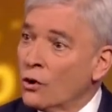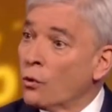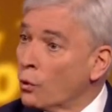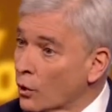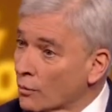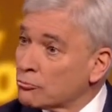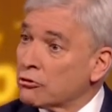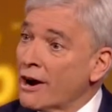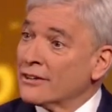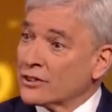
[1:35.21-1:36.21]
or
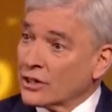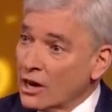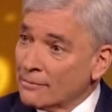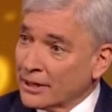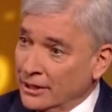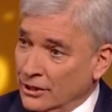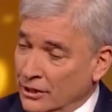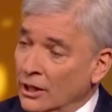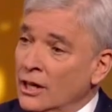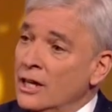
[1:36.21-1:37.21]
prior to coming
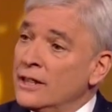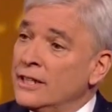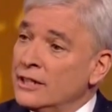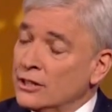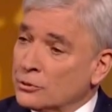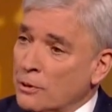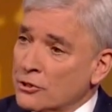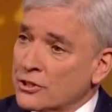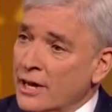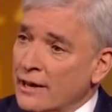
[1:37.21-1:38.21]
here, did this
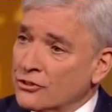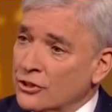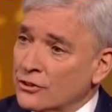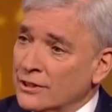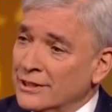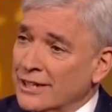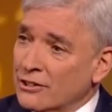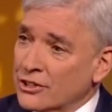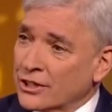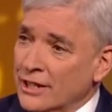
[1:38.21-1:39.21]
person have certain
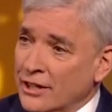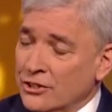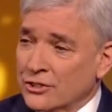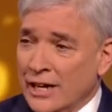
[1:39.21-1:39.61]
terrorist connections?